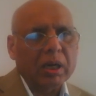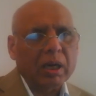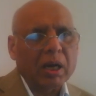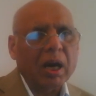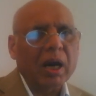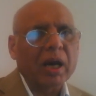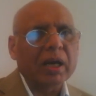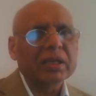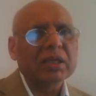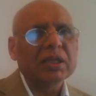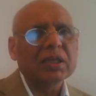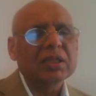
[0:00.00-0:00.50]

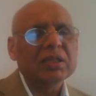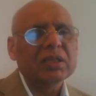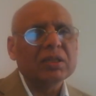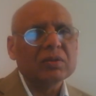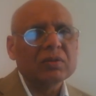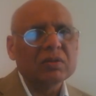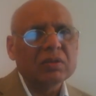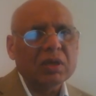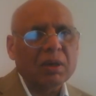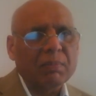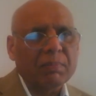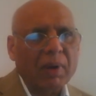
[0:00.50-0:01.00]
according
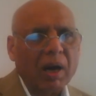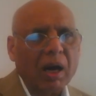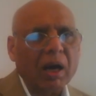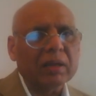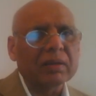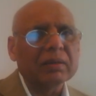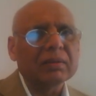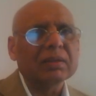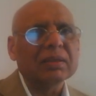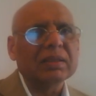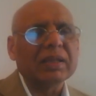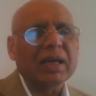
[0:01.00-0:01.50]
to a
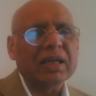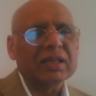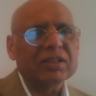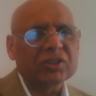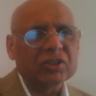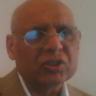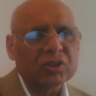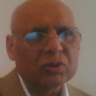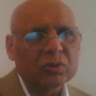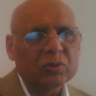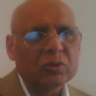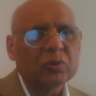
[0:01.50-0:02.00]
model that
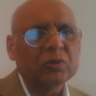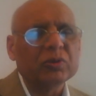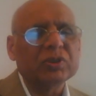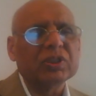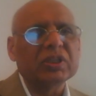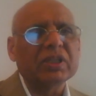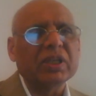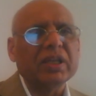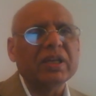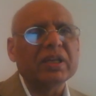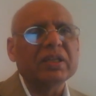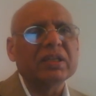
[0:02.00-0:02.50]

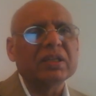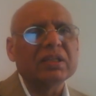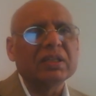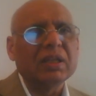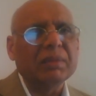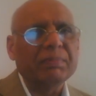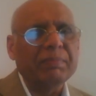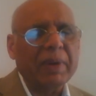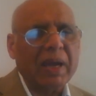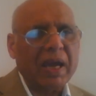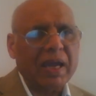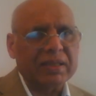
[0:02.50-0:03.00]
suits it
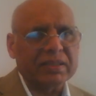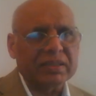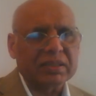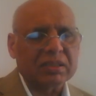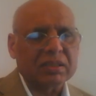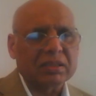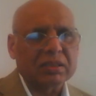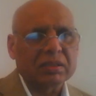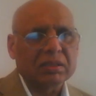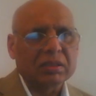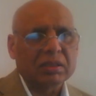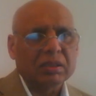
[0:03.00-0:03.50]
the
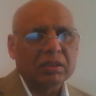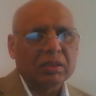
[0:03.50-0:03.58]
best.